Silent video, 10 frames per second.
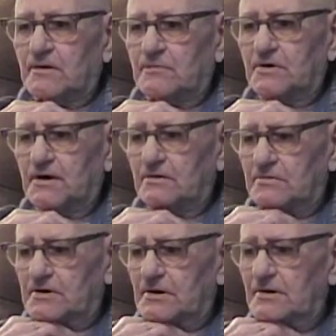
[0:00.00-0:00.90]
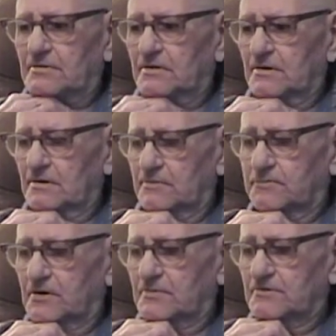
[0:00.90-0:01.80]
Well, we had
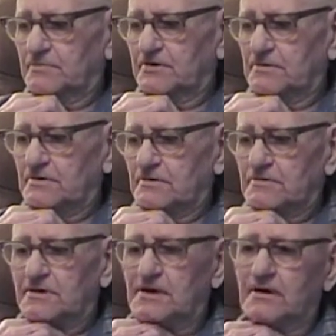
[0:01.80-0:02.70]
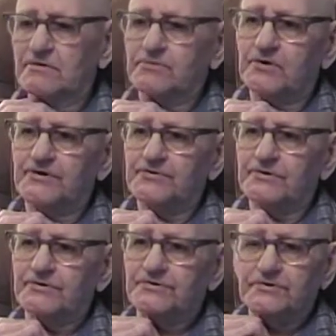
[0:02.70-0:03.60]
plumbing, but didn't have no
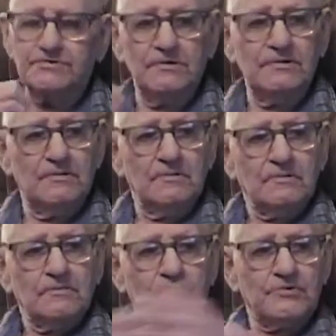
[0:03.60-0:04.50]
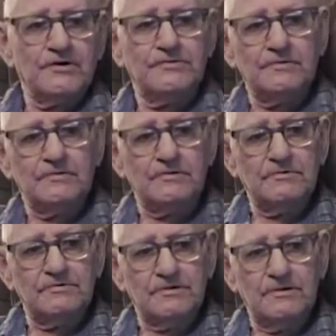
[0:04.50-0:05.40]
pressure. It was just a pressure.
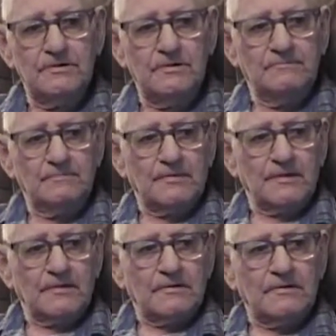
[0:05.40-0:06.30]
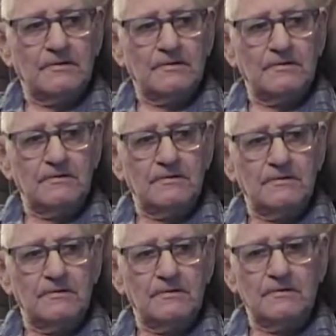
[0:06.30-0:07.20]
It was
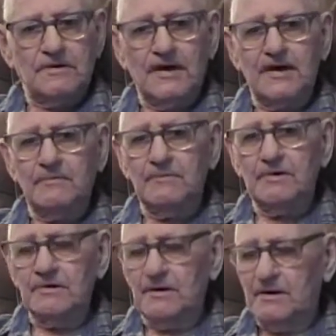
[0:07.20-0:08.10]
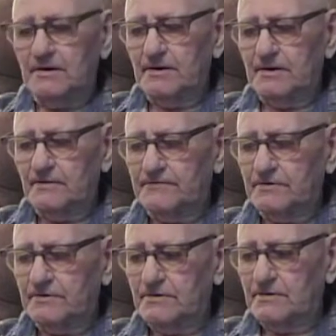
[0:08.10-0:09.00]
a dam they had there
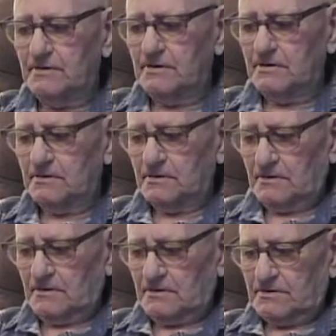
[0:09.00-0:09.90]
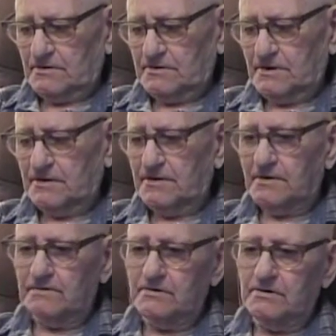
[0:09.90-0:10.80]
to take
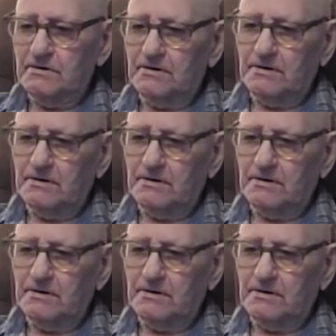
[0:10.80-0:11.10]
care of the